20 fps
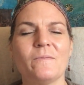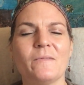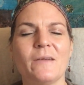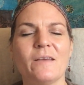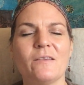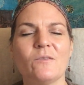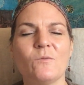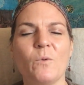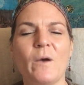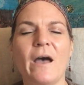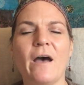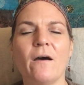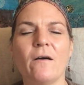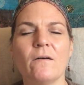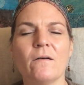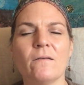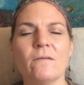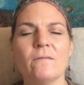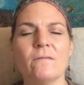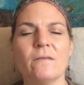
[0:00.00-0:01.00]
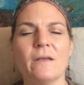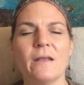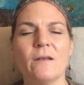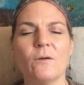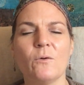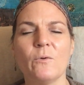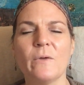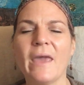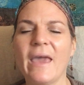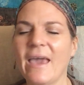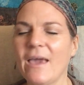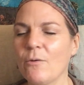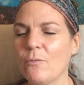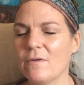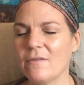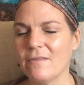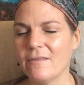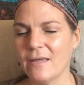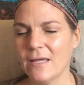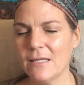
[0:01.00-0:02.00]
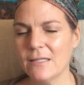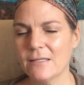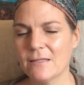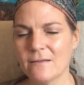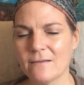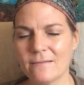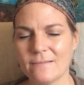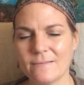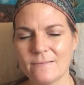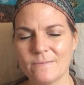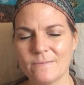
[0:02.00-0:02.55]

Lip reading: as well and okay with this.